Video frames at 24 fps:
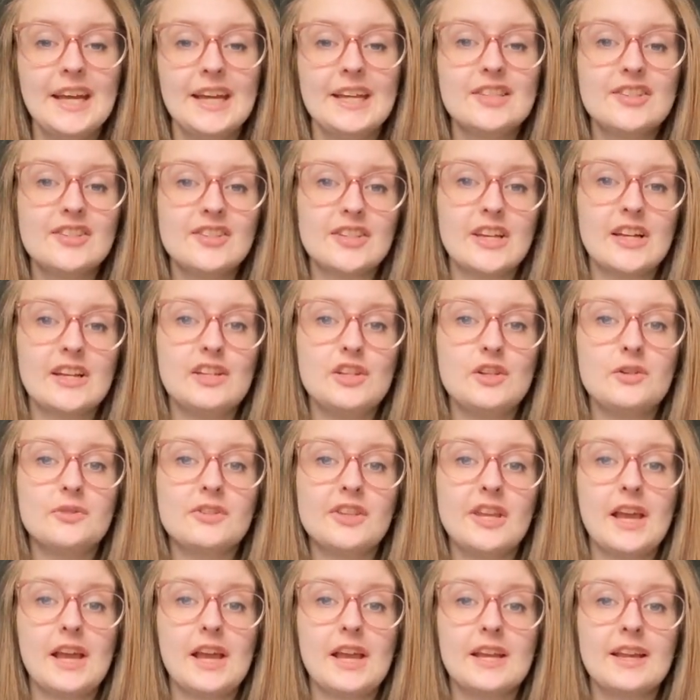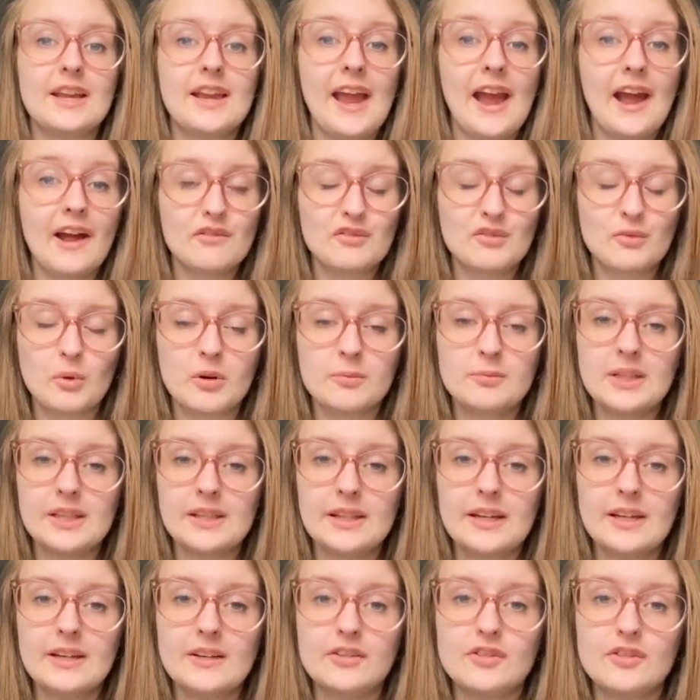Instead, use a
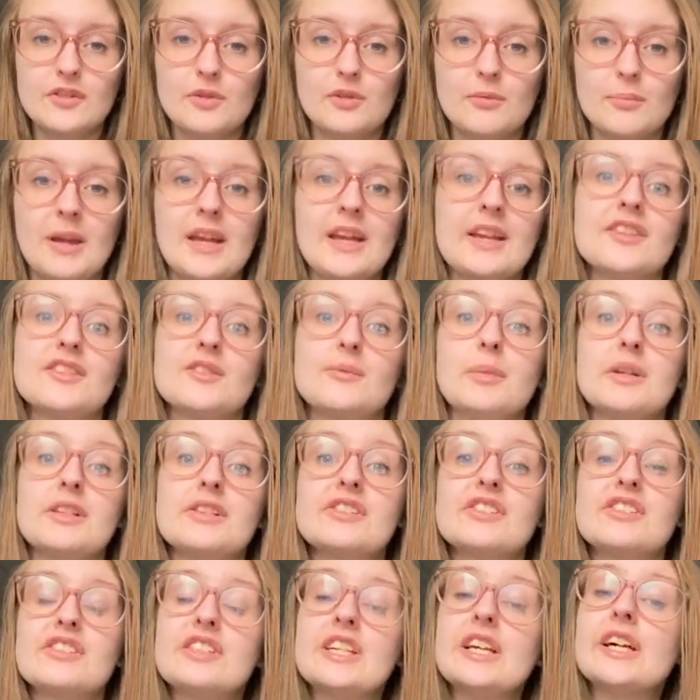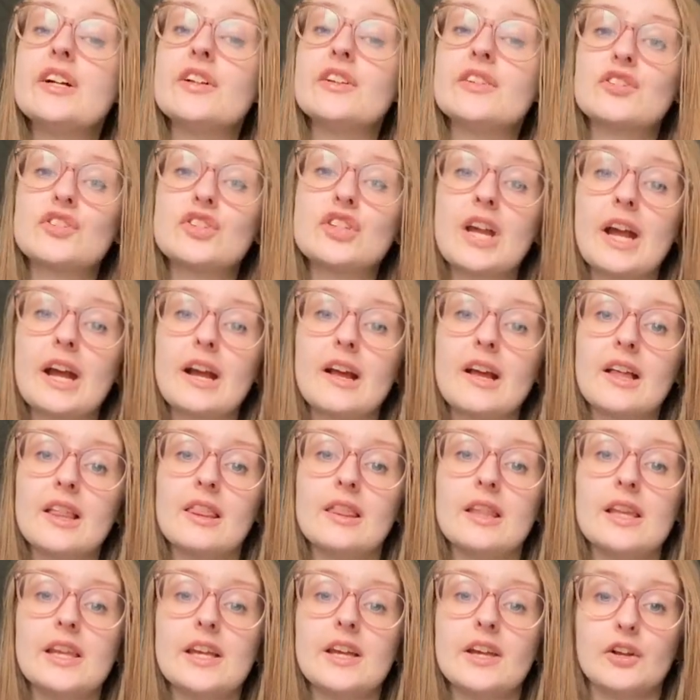cat-formulated toothpaste, but still check
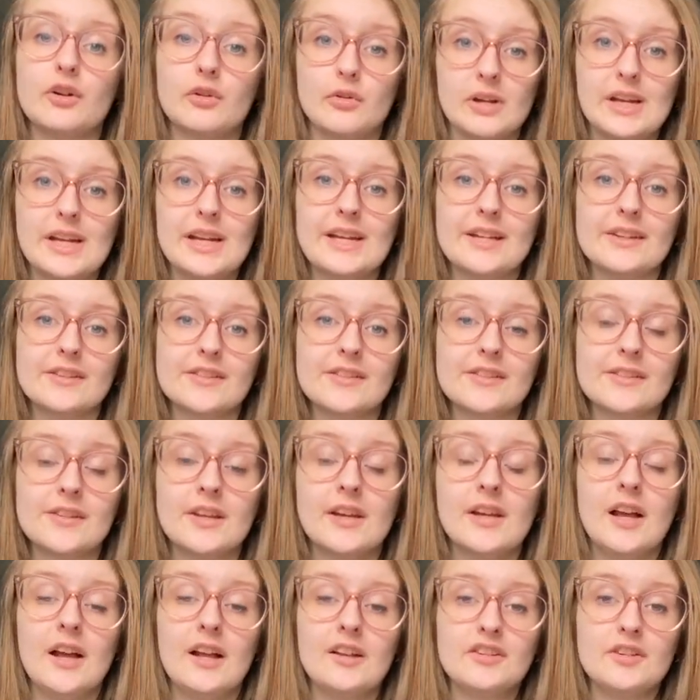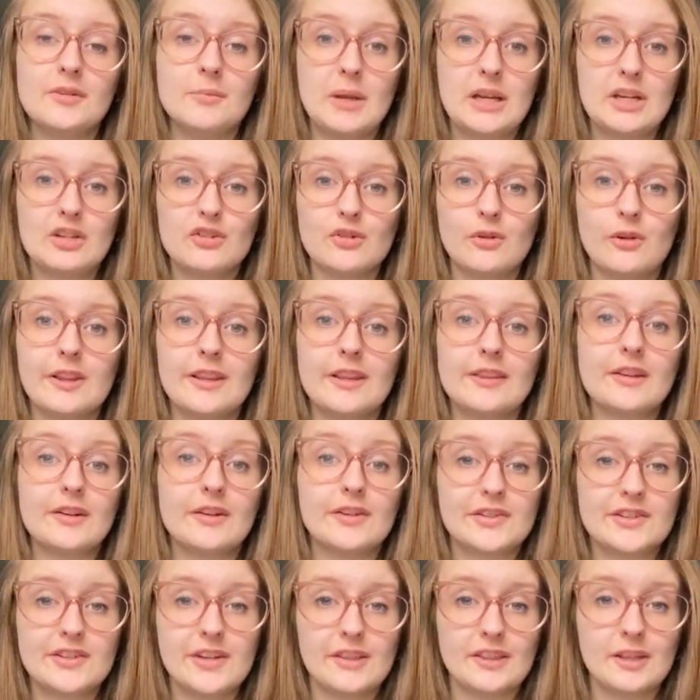the ingredients to make sure that there
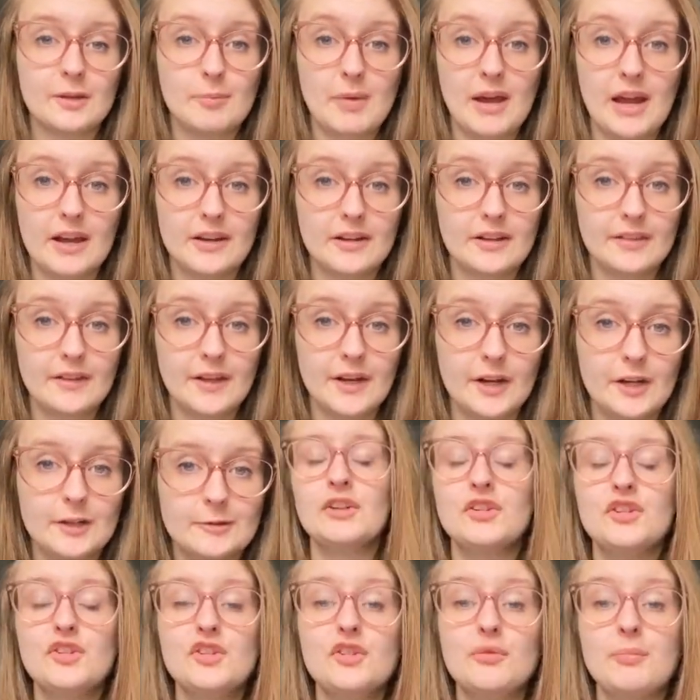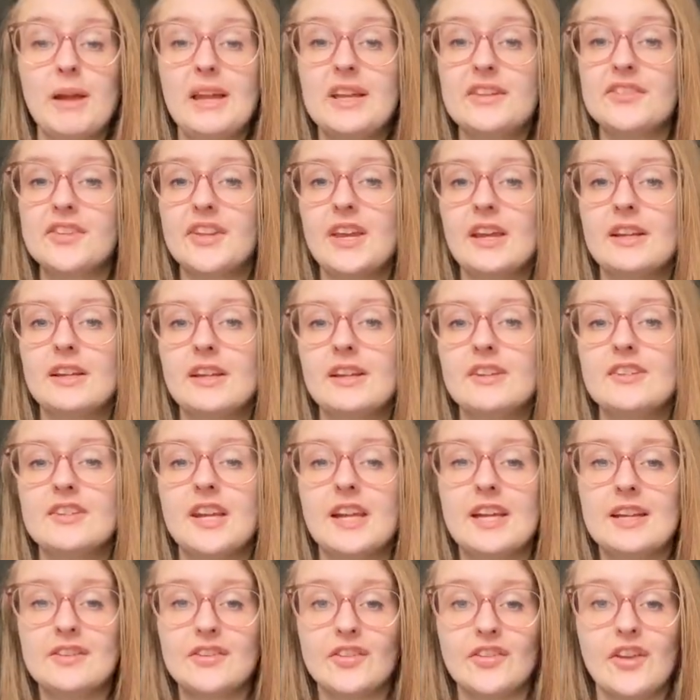is nothing bad in there. Toothpaste can
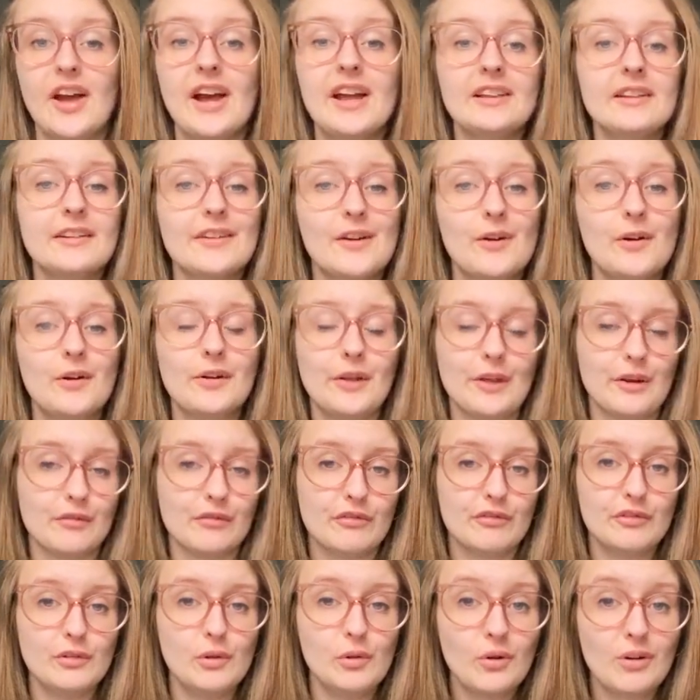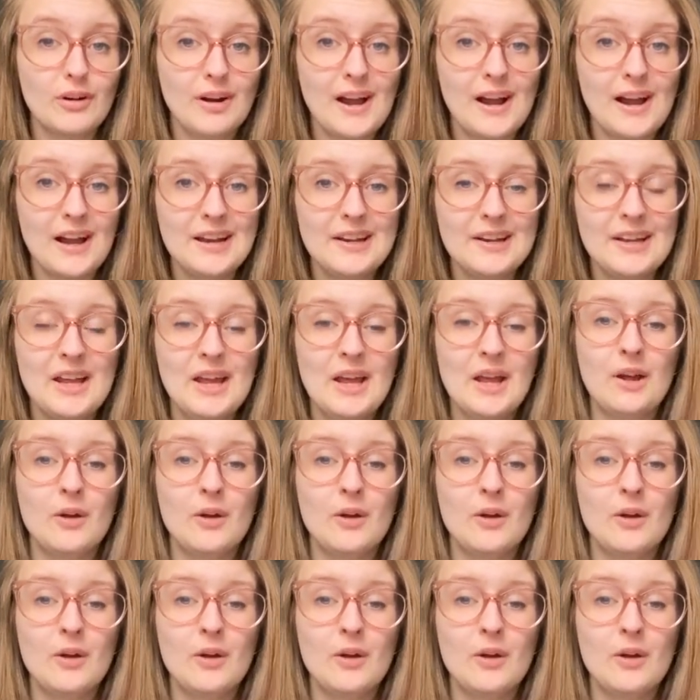contain xylitol and fluoride.